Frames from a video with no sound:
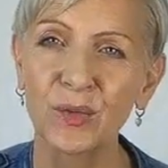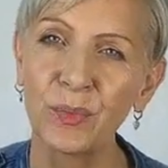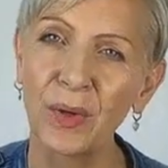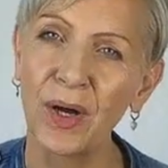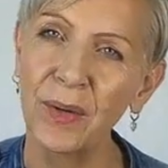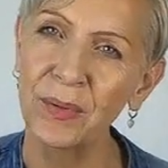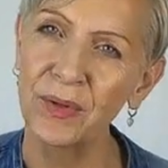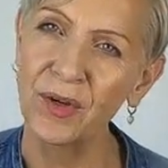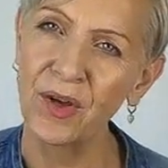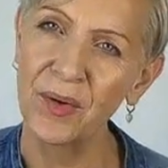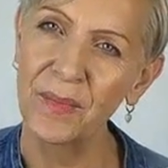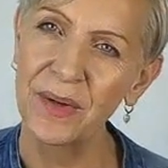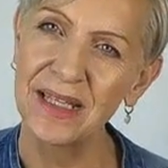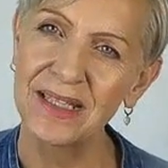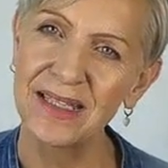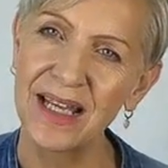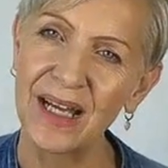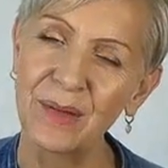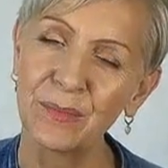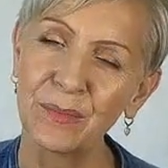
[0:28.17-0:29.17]
pop a comment
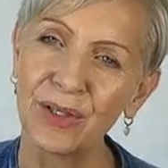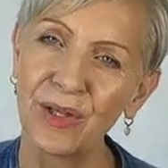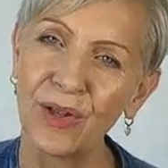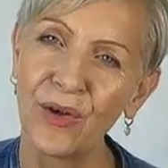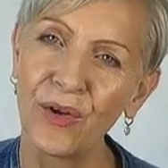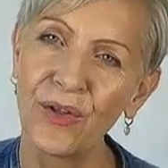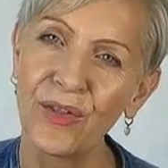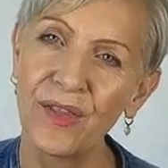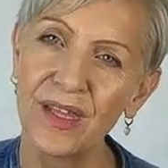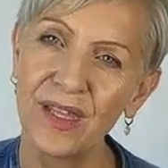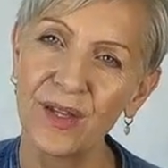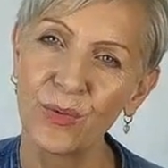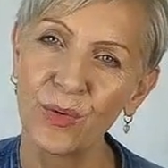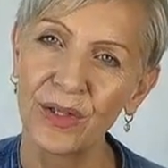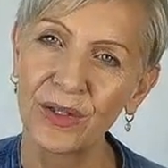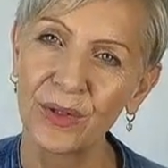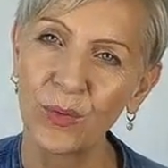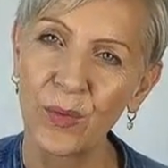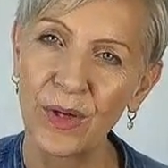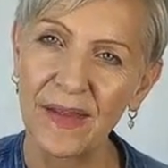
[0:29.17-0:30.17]
down below that you
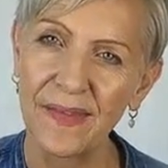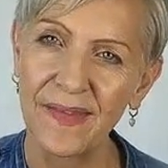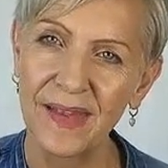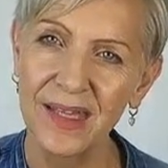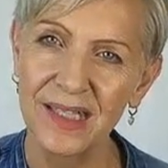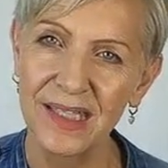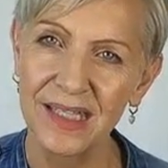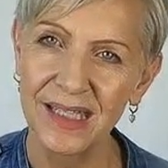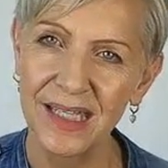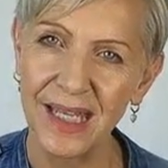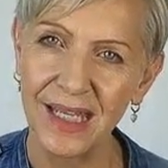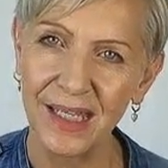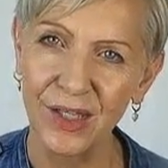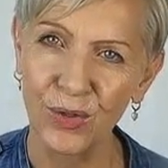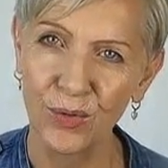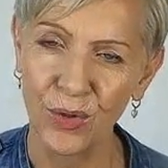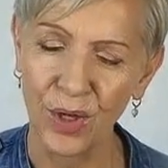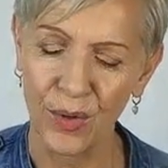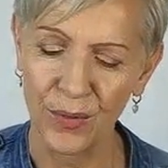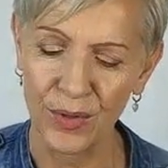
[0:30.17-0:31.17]
want to win this deck,
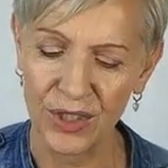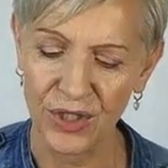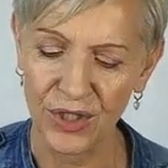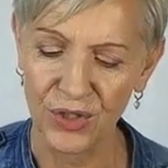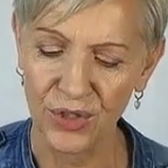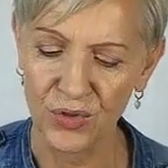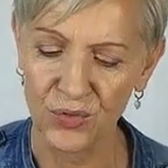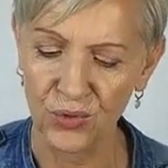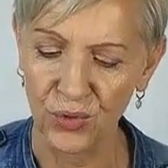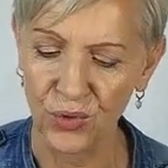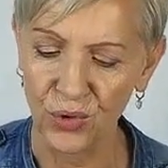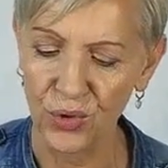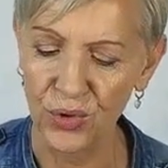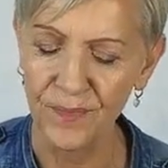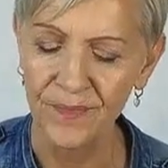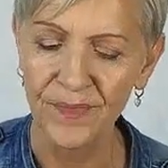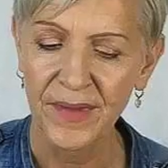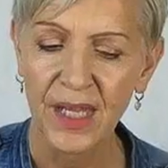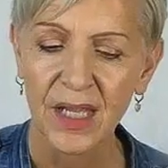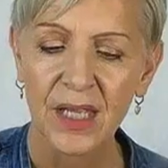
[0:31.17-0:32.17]
you'll go into the draw.